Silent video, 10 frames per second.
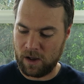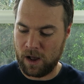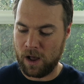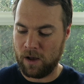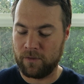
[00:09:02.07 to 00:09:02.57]

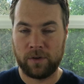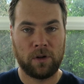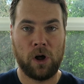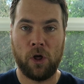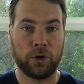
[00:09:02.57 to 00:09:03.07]
of
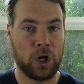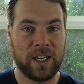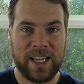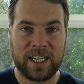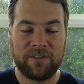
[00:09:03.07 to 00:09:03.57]
all their
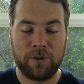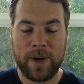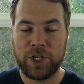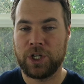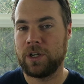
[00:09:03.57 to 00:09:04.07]
contact
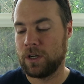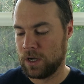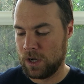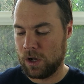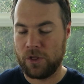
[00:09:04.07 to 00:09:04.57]
information,
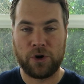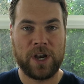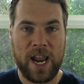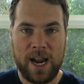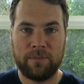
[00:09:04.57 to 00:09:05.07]
their
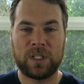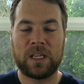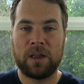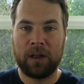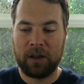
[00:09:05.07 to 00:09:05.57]
names,
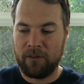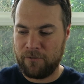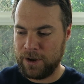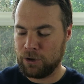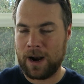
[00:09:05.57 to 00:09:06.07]

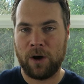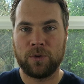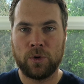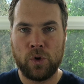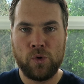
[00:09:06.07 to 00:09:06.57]
figure
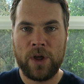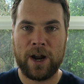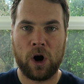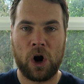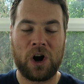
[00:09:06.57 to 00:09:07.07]
out who they
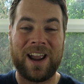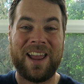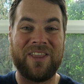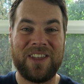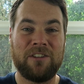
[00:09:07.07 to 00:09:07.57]
are,
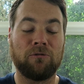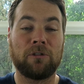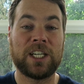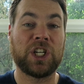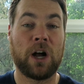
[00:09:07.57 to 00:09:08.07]
and then
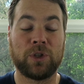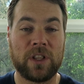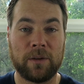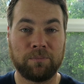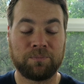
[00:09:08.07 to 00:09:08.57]
reach out to
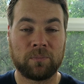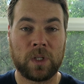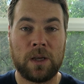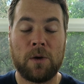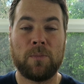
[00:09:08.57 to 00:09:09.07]
them.
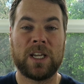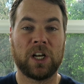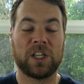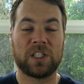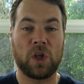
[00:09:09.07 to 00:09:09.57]

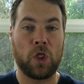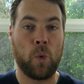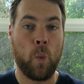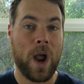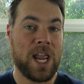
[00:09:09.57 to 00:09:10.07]
Because the
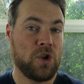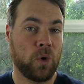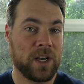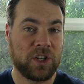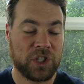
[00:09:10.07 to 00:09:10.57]
way
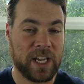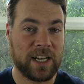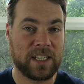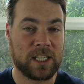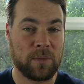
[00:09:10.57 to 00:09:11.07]
your niche
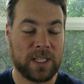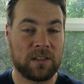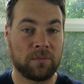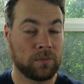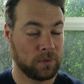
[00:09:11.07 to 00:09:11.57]
site is going to be,
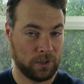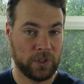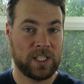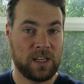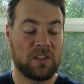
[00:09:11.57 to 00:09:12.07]
you
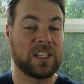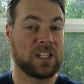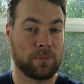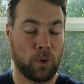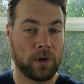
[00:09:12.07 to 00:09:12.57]
listening, this
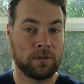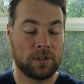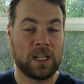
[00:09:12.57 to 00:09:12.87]
is important.